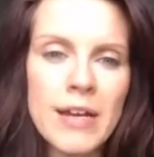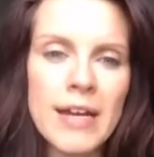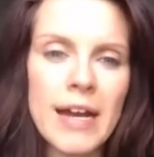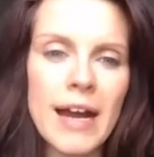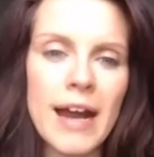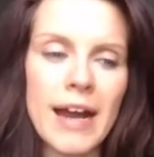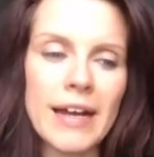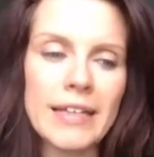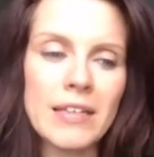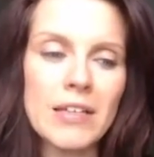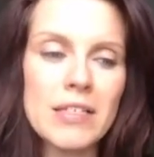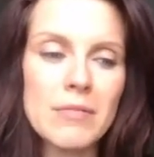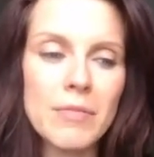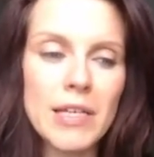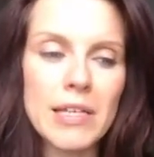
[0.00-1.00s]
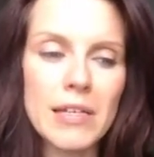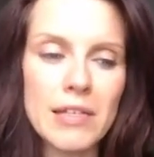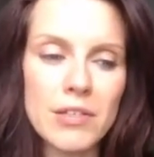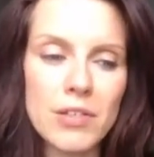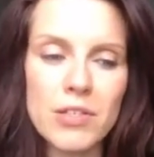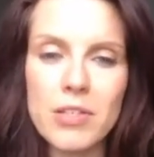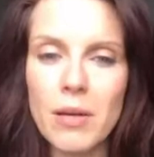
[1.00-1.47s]
uh, it doesn't mean
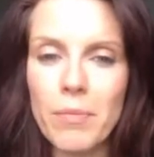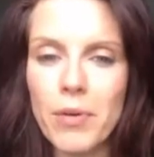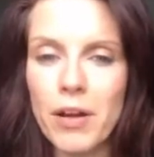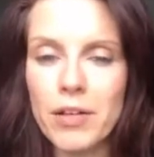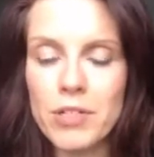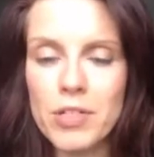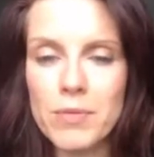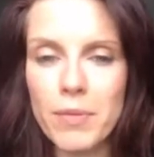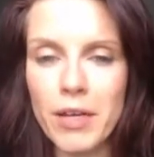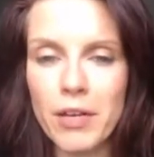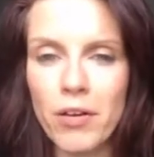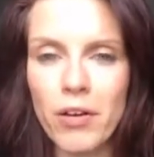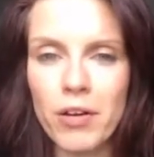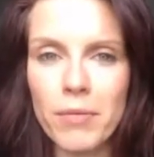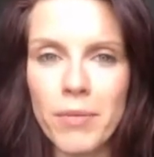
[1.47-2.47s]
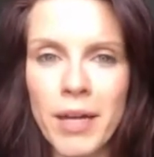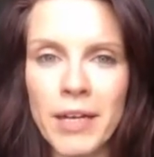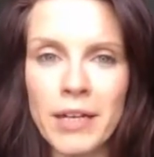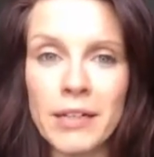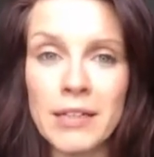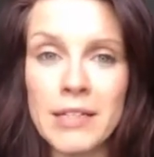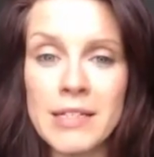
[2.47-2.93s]
that your subconscious mind
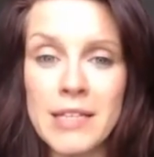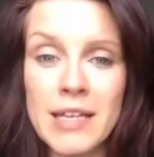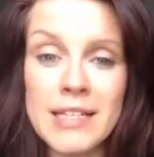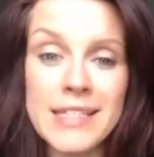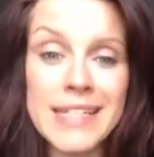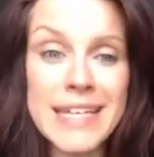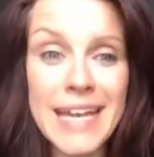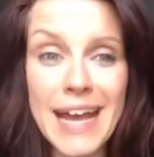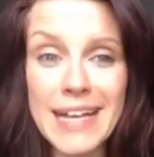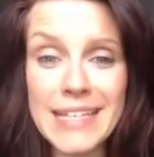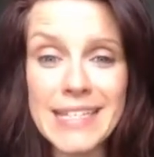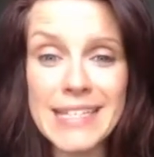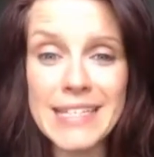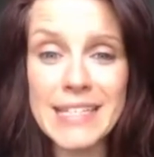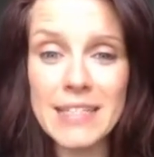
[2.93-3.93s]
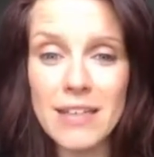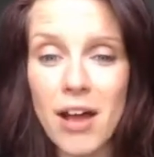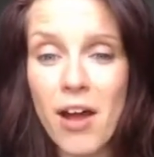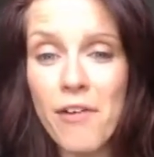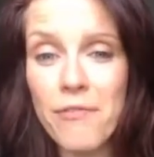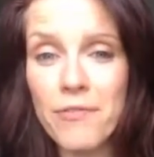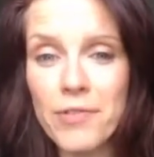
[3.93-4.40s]
automatically says, "Yes,
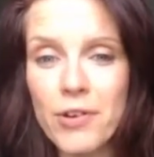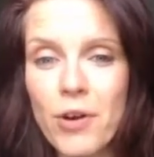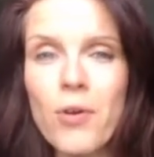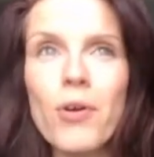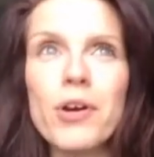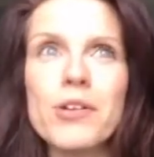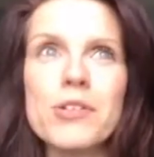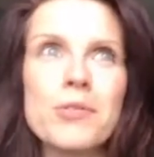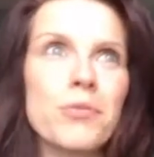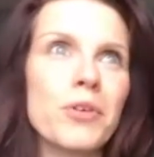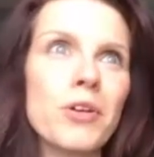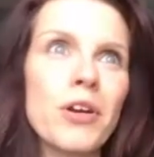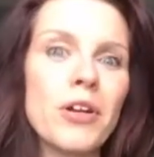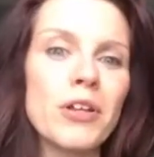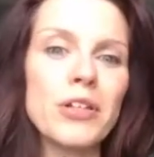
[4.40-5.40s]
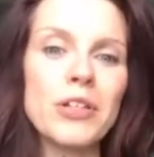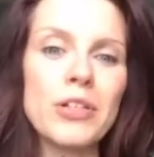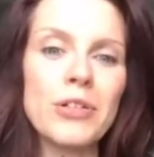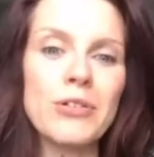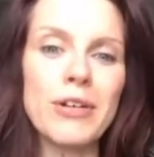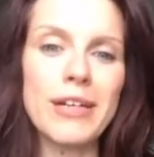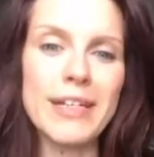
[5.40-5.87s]
of course, we're gonna
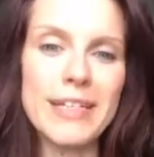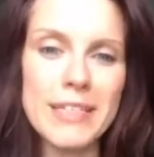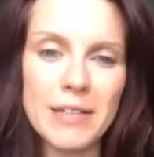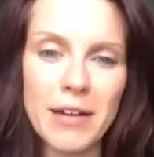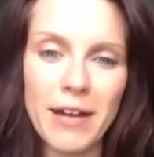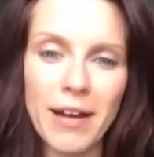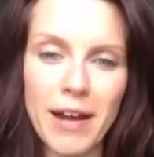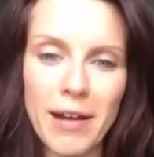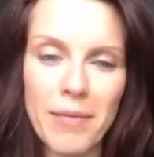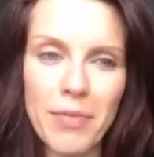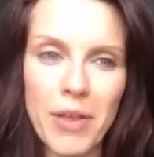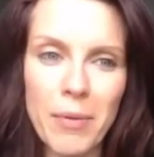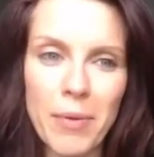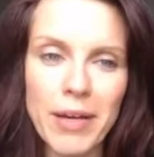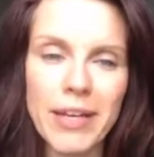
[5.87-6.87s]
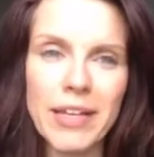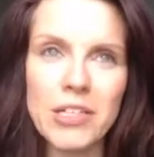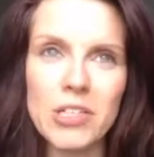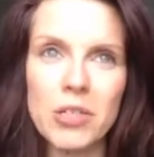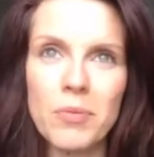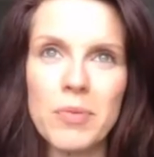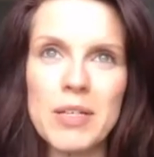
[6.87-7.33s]
do it." Uh, there might
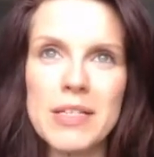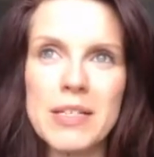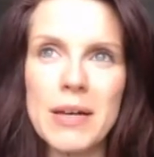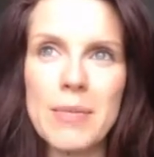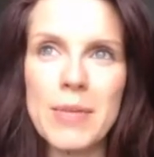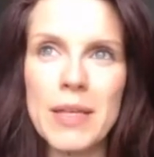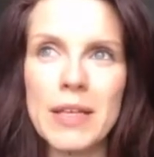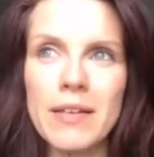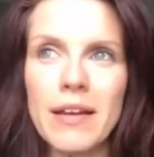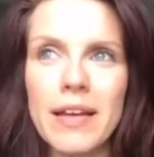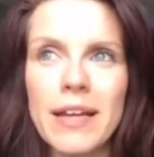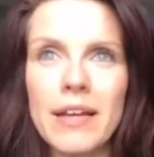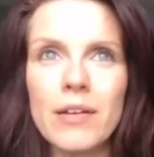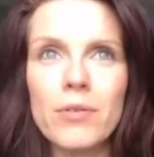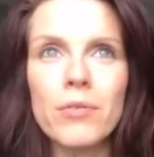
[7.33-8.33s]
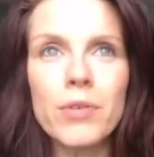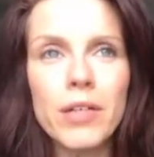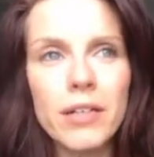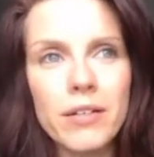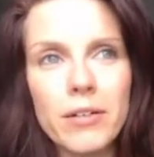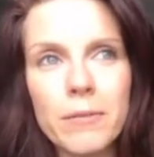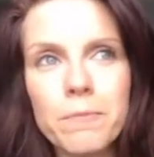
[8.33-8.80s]
actually be something like,
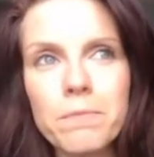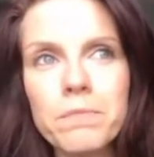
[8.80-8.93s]
"Well,